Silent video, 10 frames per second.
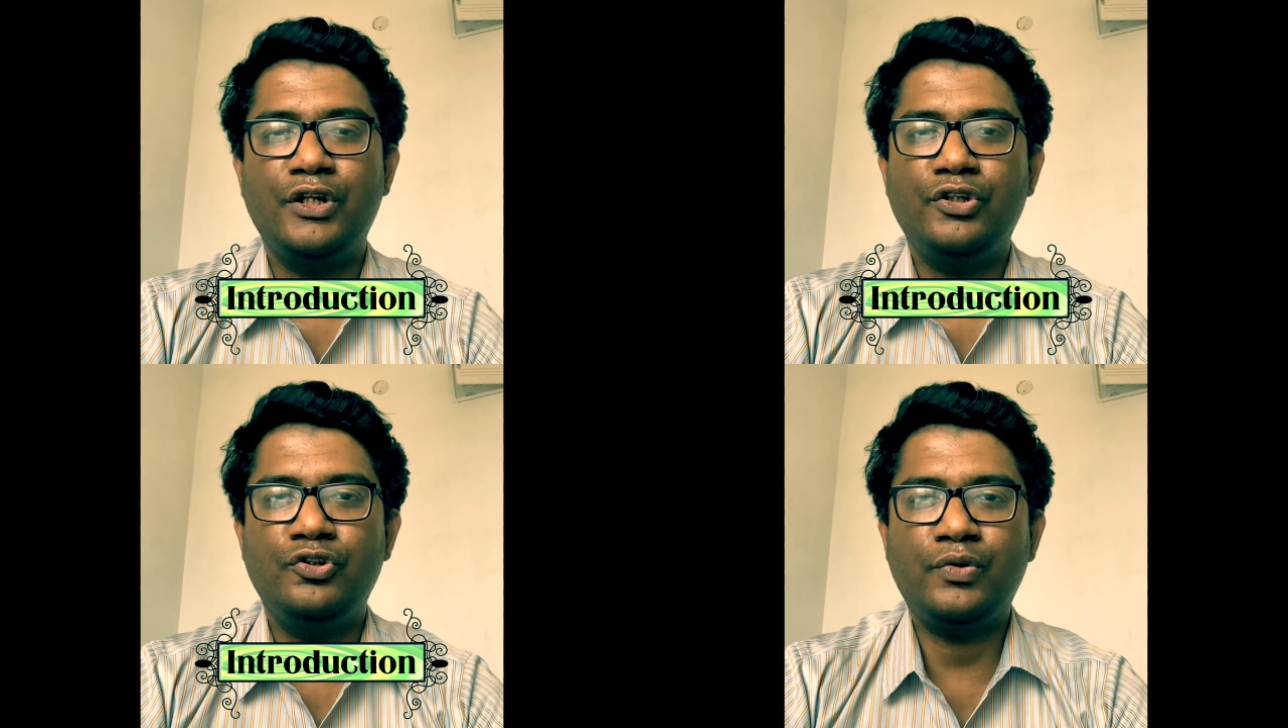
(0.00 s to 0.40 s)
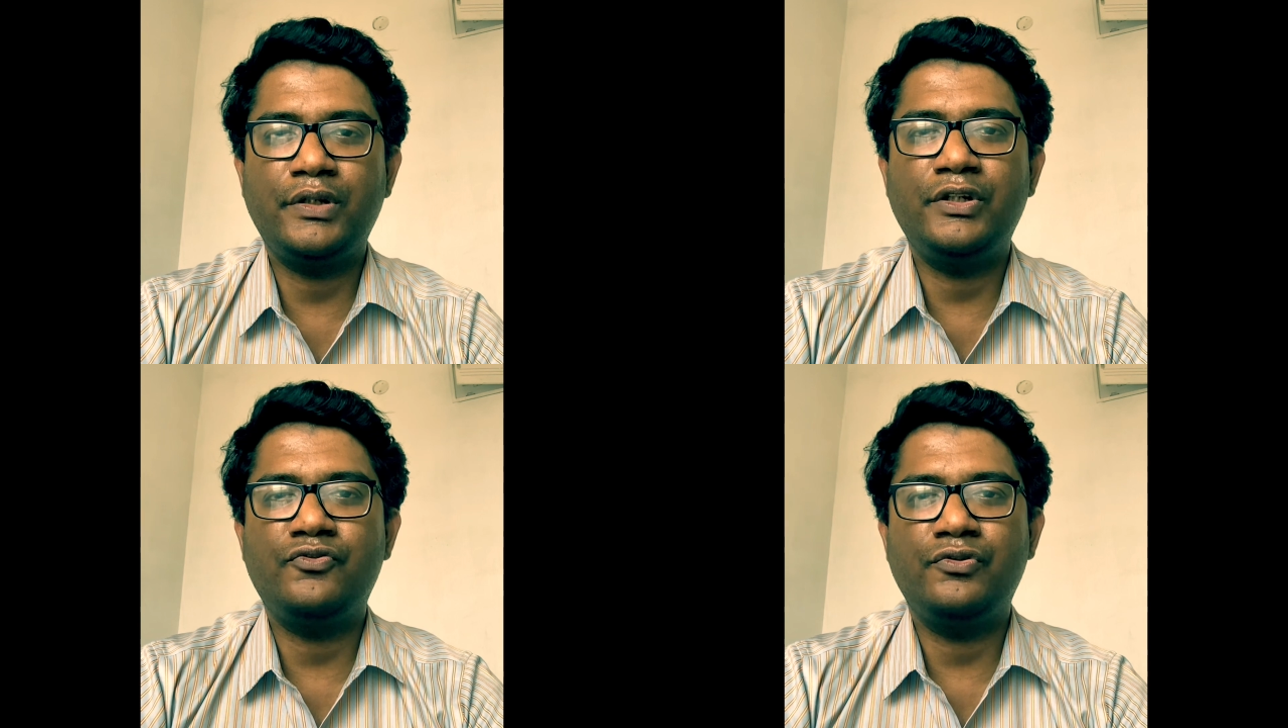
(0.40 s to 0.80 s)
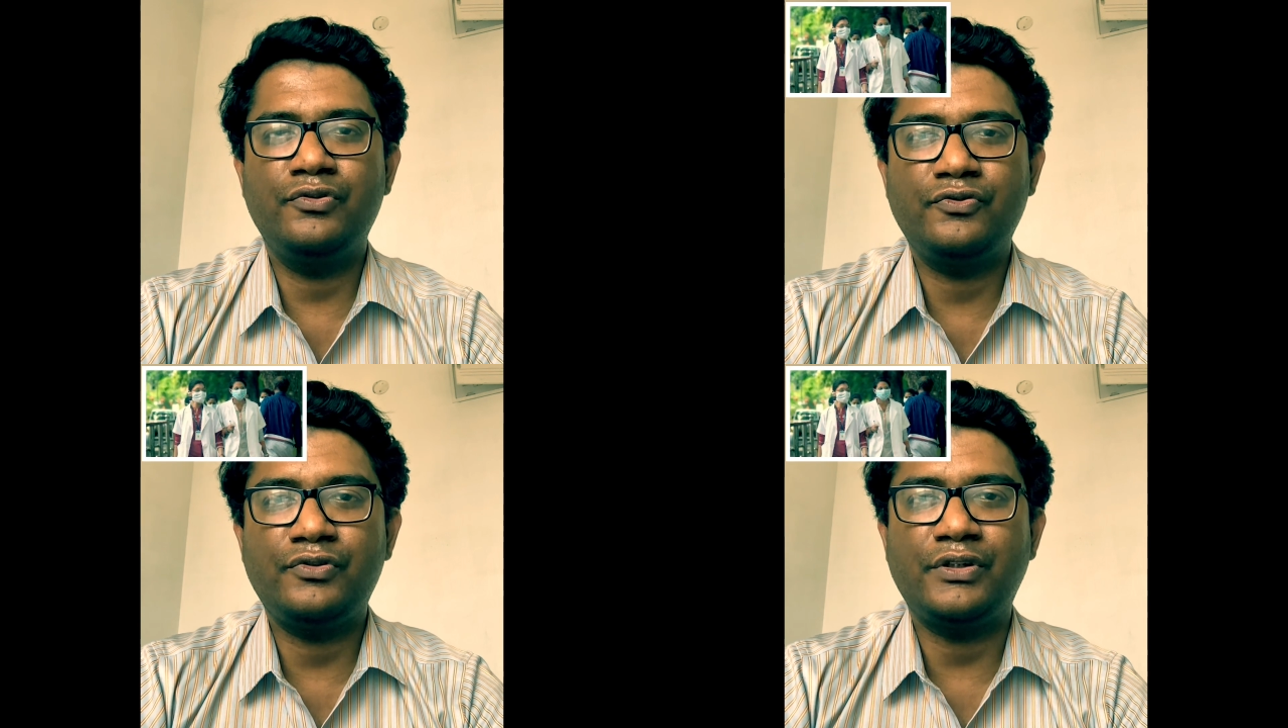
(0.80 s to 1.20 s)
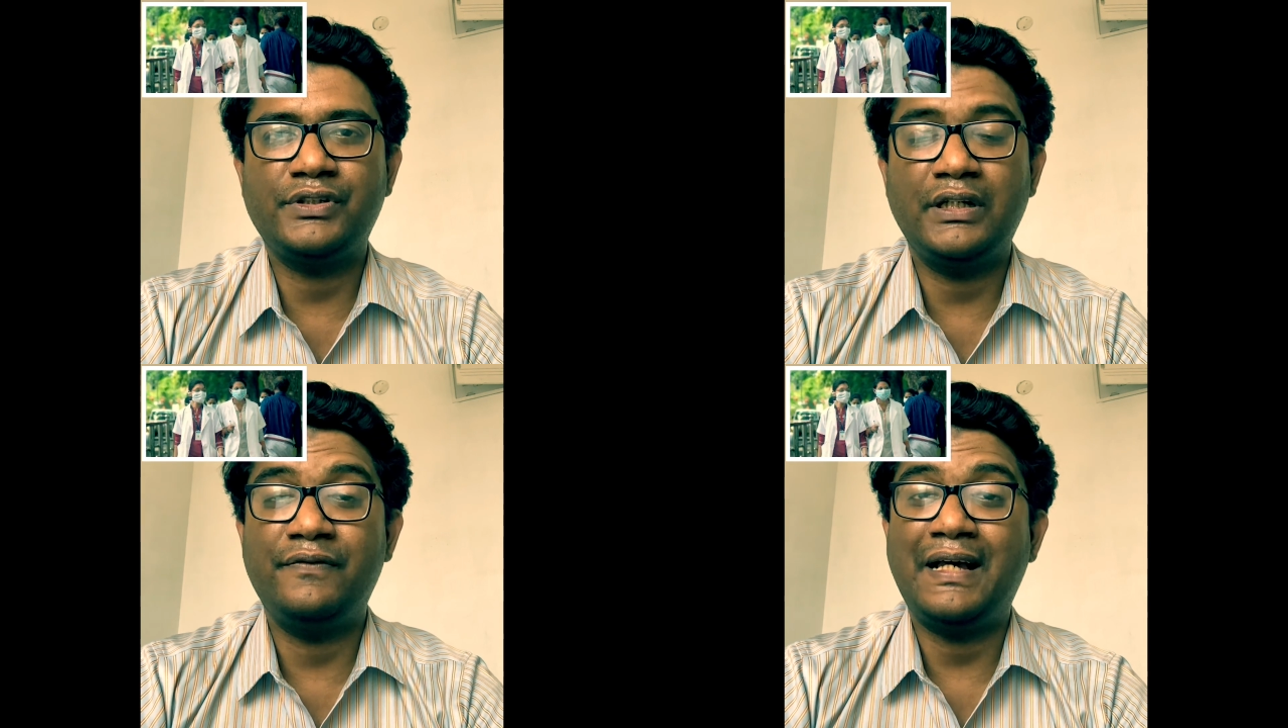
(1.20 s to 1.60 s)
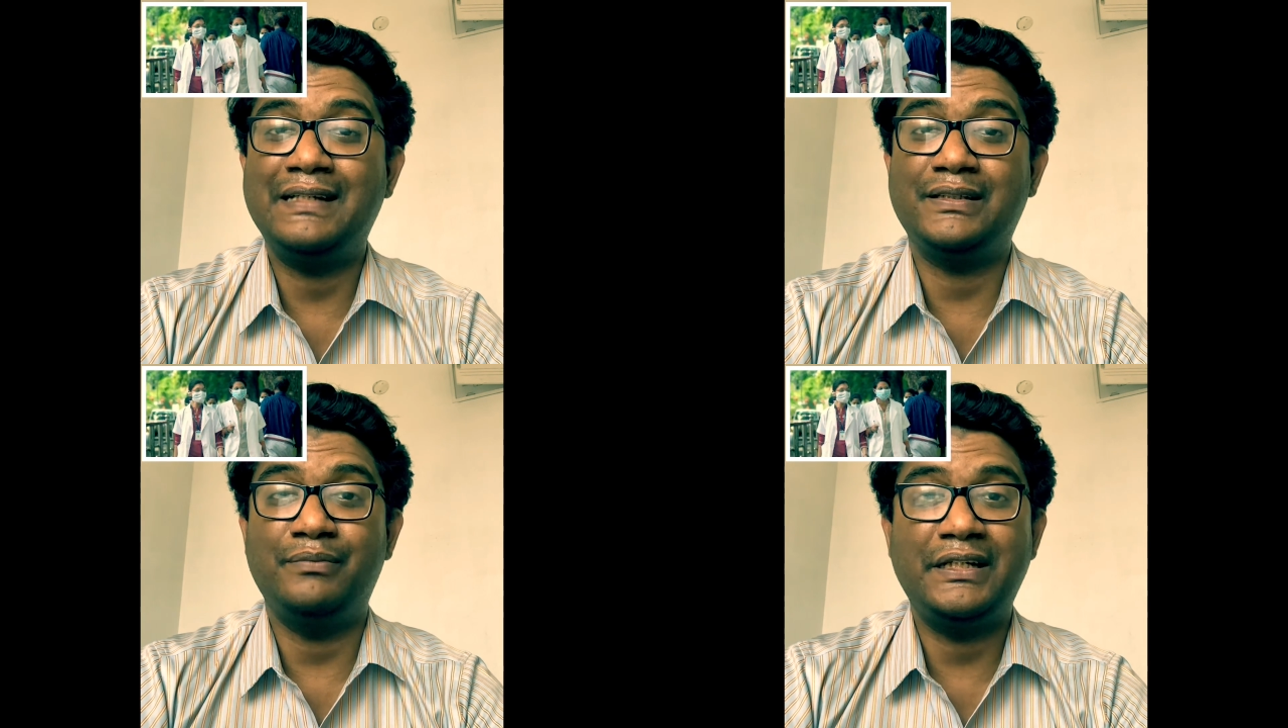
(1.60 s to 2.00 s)
You can introduce yourself
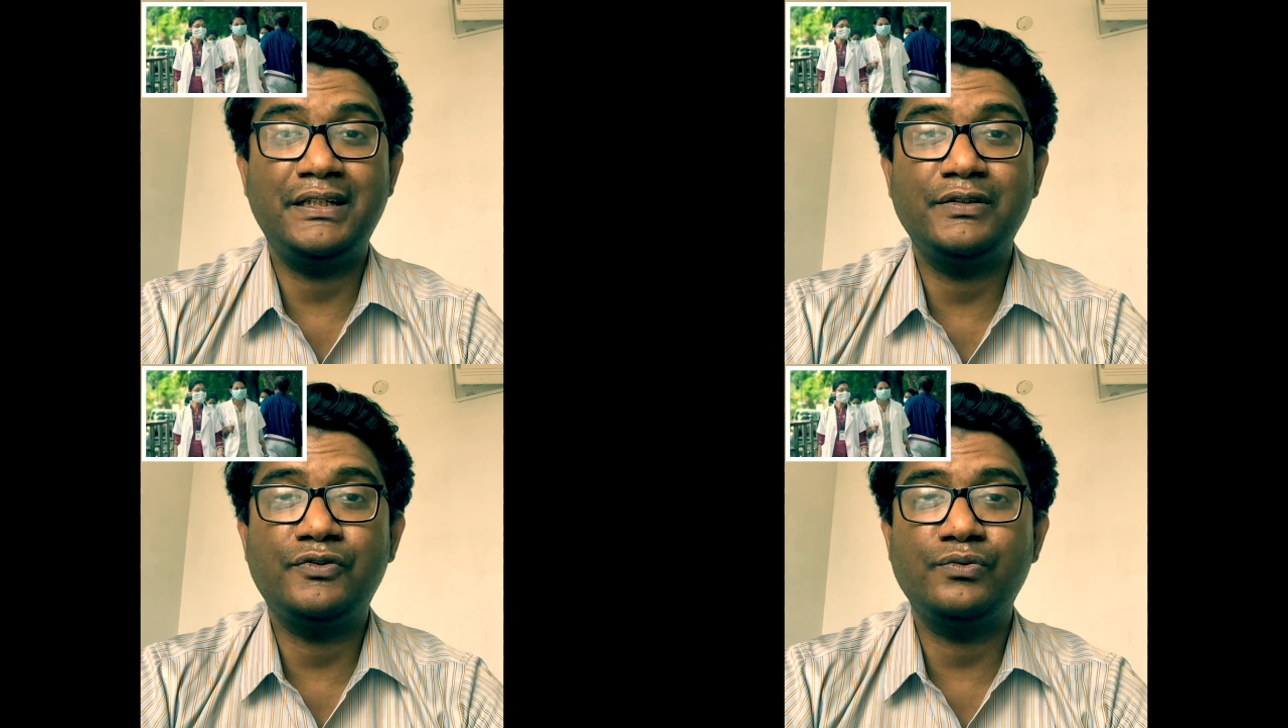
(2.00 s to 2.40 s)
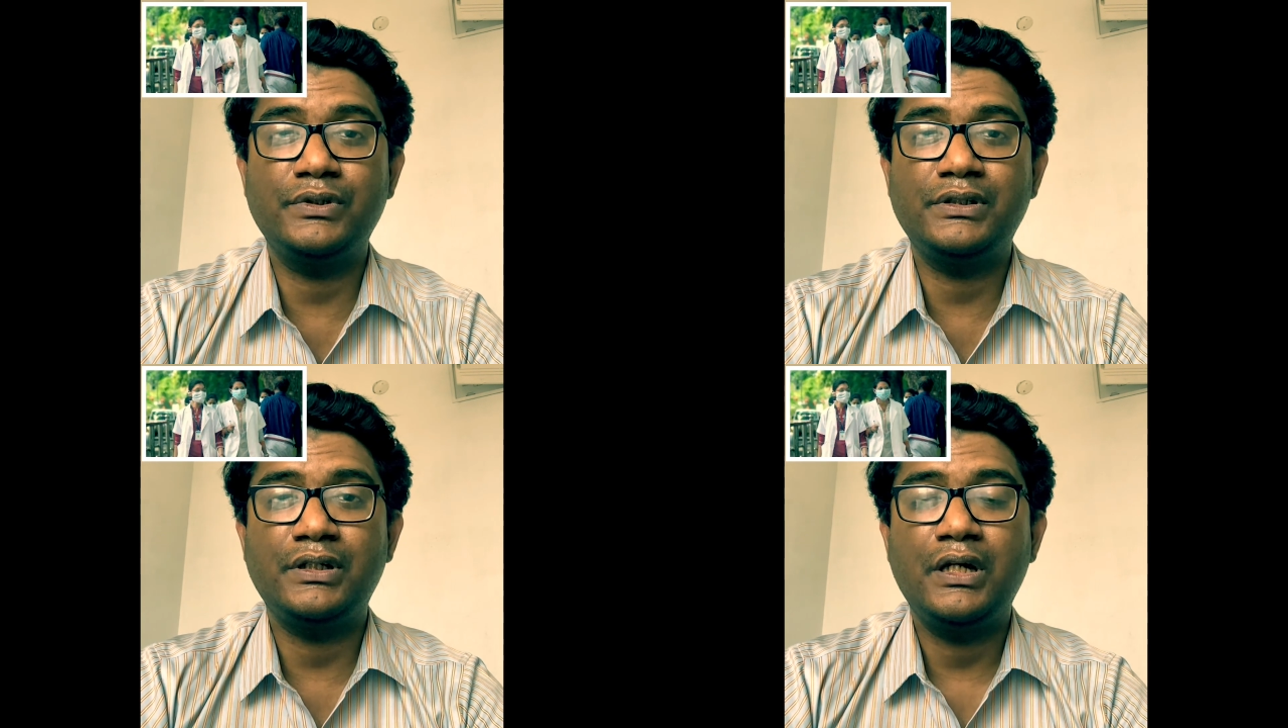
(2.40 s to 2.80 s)
as a medical student.